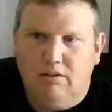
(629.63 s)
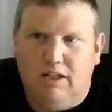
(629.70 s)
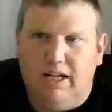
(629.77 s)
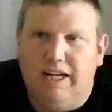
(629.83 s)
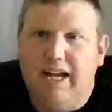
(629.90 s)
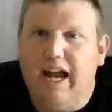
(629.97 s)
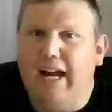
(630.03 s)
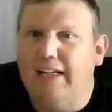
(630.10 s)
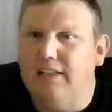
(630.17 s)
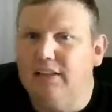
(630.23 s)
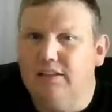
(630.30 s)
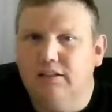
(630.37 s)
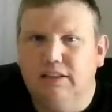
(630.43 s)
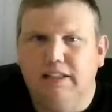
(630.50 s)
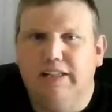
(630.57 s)
Hey
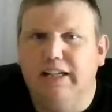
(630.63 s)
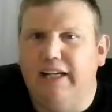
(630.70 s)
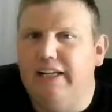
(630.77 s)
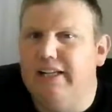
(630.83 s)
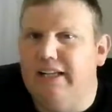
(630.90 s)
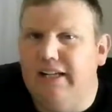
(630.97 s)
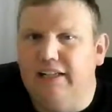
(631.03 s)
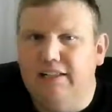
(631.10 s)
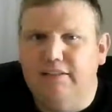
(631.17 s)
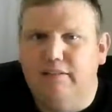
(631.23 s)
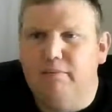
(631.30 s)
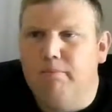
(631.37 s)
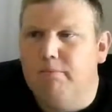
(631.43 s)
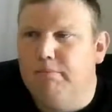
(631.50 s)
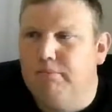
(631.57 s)
guys, Indy,
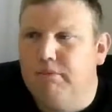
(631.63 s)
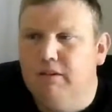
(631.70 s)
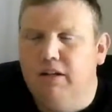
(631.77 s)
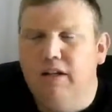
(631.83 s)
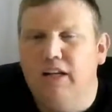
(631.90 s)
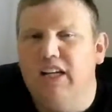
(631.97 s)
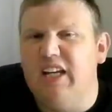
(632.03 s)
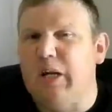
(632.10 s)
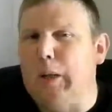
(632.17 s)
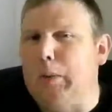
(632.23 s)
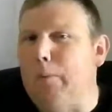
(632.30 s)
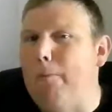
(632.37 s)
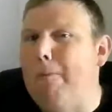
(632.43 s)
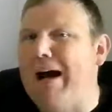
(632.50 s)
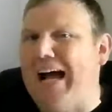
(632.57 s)
you
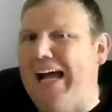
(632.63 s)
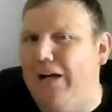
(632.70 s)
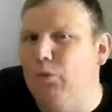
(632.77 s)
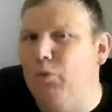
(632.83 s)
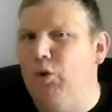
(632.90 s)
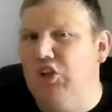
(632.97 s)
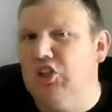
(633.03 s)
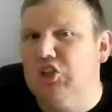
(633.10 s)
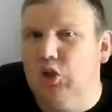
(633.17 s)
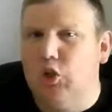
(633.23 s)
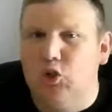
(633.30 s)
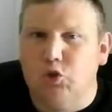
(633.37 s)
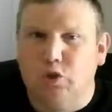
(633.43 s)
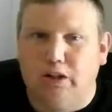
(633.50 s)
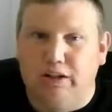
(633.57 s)
might want to
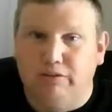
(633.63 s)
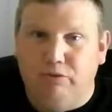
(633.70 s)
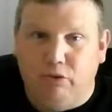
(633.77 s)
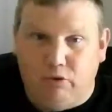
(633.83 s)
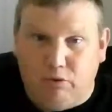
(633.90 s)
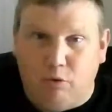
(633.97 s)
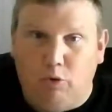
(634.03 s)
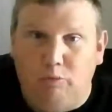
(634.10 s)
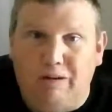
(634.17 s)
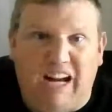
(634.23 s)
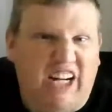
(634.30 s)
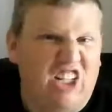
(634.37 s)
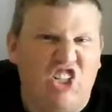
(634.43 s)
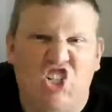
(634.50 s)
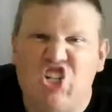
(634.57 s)
start trading for a
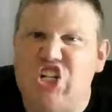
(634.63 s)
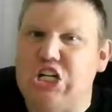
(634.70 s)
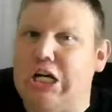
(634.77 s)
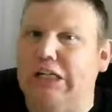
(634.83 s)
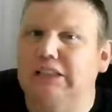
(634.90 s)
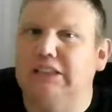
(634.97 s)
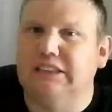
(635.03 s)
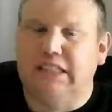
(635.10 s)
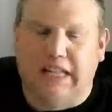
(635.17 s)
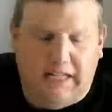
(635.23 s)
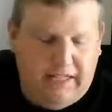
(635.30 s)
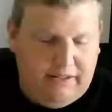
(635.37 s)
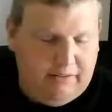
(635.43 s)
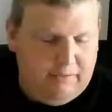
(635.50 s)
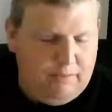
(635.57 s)
quarterback. Just saying.
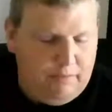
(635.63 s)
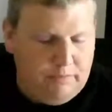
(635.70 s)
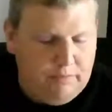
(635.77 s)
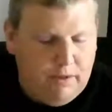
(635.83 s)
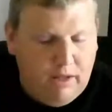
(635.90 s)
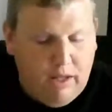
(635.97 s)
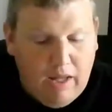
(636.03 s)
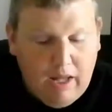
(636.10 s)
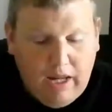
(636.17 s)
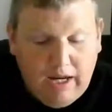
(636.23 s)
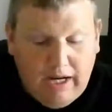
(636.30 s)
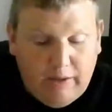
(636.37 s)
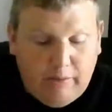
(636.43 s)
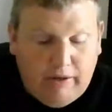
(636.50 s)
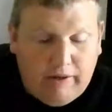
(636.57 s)

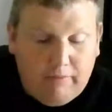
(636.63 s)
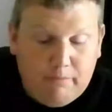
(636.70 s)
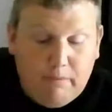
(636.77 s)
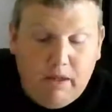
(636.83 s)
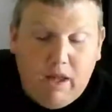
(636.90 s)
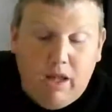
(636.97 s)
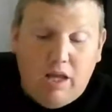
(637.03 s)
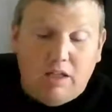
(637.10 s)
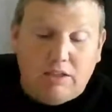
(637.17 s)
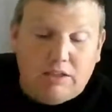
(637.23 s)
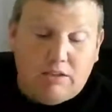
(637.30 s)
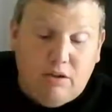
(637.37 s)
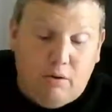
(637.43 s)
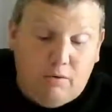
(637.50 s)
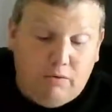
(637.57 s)
Anyway,
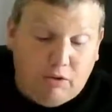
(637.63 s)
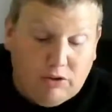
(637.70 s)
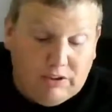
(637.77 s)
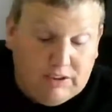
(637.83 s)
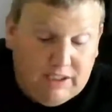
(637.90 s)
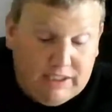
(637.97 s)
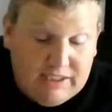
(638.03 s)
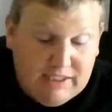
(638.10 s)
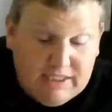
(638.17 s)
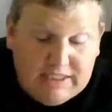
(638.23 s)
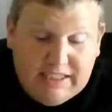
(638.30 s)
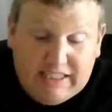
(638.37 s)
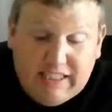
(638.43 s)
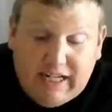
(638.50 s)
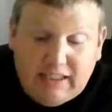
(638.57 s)
so versus the
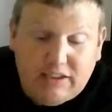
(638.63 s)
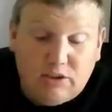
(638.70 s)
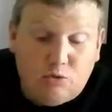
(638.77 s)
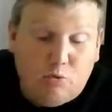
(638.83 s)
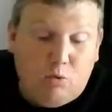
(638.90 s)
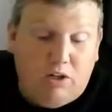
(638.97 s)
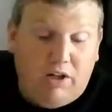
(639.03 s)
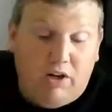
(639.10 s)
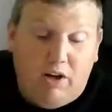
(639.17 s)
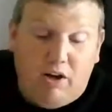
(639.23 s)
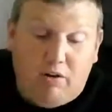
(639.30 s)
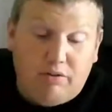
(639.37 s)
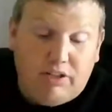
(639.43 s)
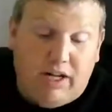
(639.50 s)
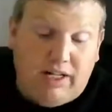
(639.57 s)
Tennessee Titans,
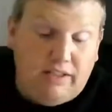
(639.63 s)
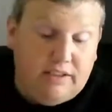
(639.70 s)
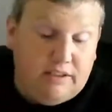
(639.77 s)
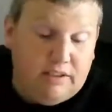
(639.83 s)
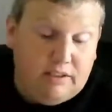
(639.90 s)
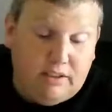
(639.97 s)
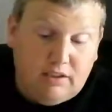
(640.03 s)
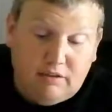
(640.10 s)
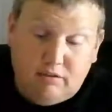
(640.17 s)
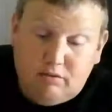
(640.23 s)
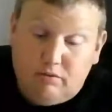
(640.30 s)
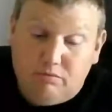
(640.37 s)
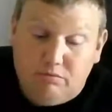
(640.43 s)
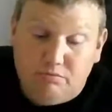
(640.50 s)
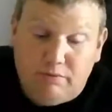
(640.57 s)
1-0. Titans
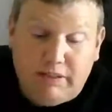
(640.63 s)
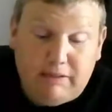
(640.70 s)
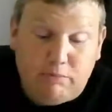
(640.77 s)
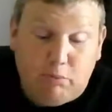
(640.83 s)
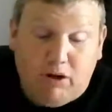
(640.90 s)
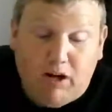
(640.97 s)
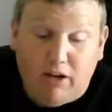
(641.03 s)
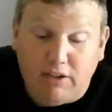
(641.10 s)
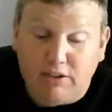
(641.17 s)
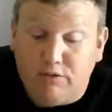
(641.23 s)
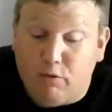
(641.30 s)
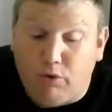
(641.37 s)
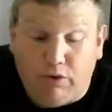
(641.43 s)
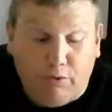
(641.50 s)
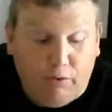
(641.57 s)
beat the Browns
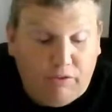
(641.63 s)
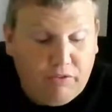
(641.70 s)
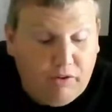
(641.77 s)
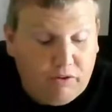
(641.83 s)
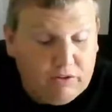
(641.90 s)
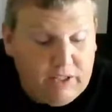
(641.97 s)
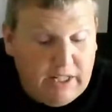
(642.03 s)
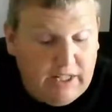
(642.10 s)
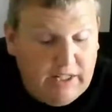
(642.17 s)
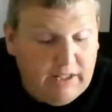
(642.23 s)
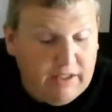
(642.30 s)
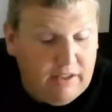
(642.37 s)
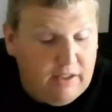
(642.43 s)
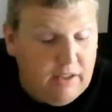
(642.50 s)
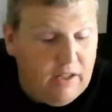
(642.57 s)

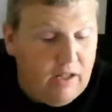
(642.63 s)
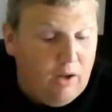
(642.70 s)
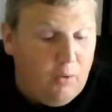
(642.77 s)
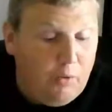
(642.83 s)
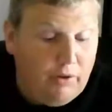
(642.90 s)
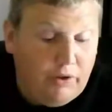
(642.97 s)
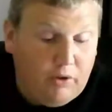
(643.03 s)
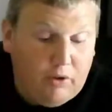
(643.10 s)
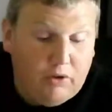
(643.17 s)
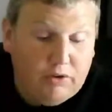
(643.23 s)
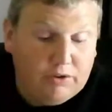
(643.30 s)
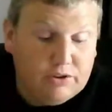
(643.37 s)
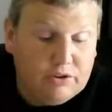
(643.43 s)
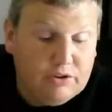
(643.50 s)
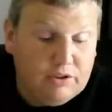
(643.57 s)
43-13, while the
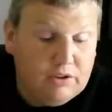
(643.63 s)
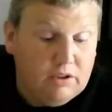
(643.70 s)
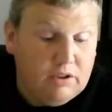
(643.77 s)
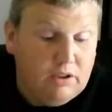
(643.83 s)
Colts